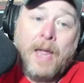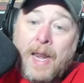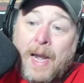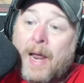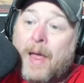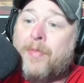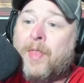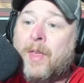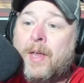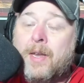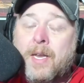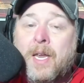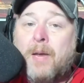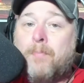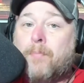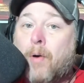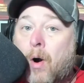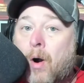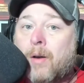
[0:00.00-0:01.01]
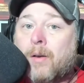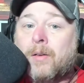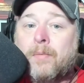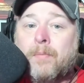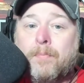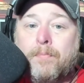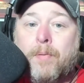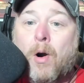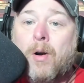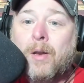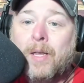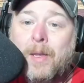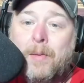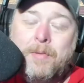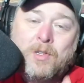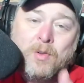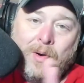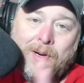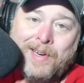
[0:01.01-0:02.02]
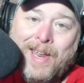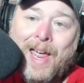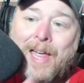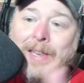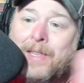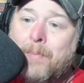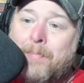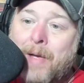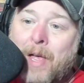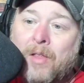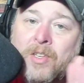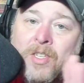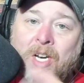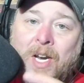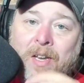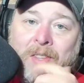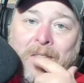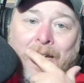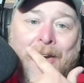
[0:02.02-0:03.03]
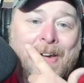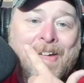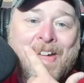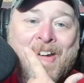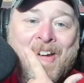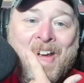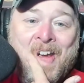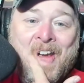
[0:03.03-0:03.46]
And I think he partly between that and the Belichick thing